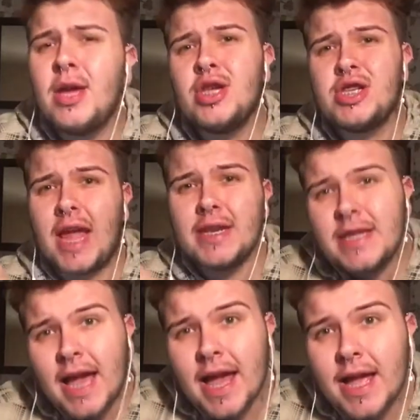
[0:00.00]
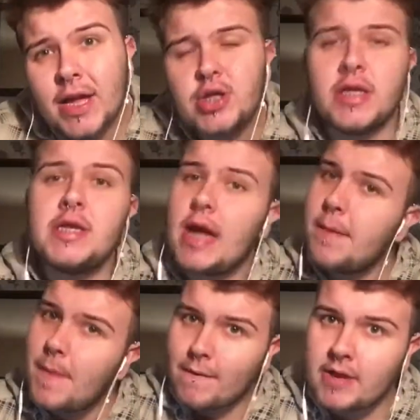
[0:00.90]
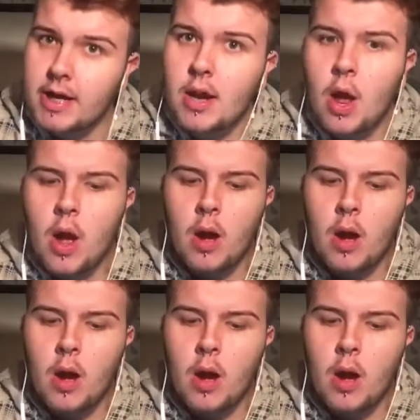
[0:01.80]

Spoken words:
she's getting engaged, then she's getting married,